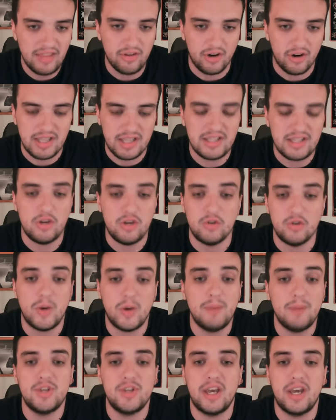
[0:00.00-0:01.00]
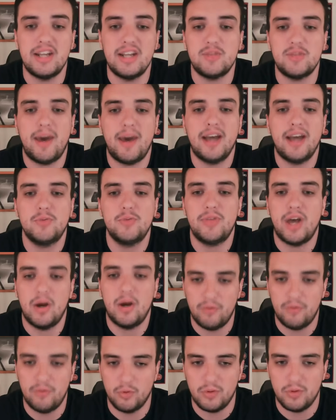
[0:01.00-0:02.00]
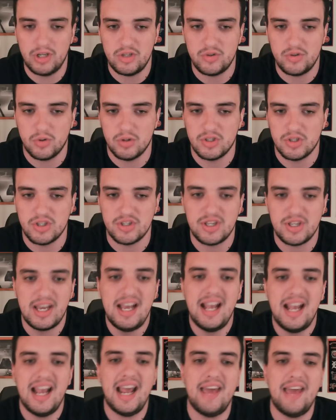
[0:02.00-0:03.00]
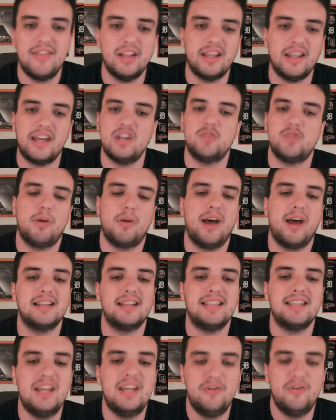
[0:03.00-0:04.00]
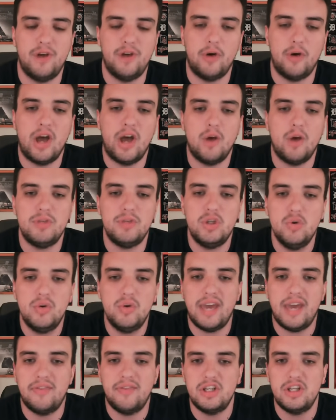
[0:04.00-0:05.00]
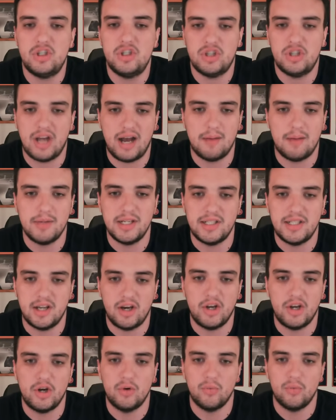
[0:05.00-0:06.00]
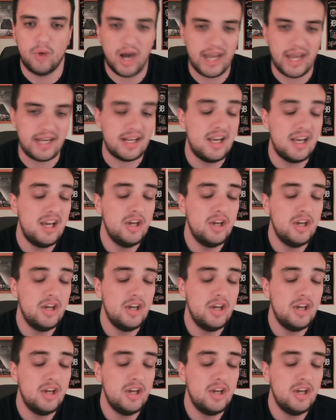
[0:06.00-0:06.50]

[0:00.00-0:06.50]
Their easy-to-use website is packed with helpful resources and the latest product info to help you get the job done right.